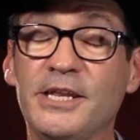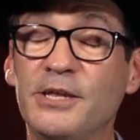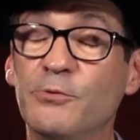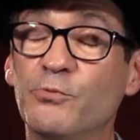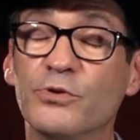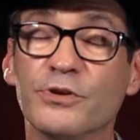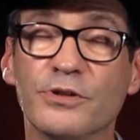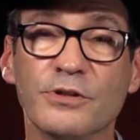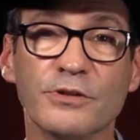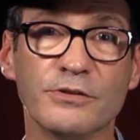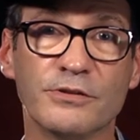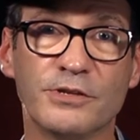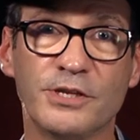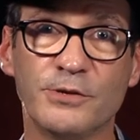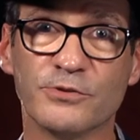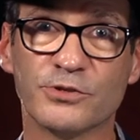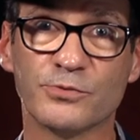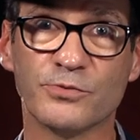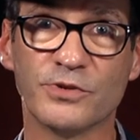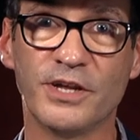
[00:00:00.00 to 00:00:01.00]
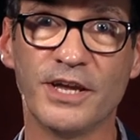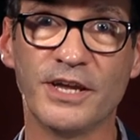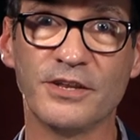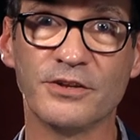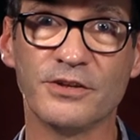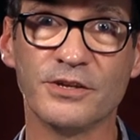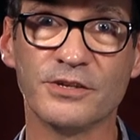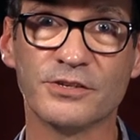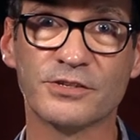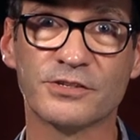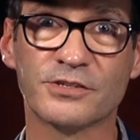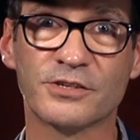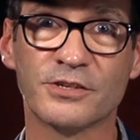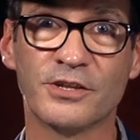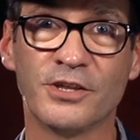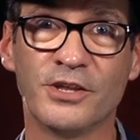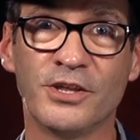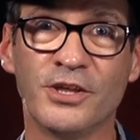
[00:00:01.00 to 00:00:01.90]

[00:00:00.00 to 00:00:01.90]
And he wouldn't. He was relentless.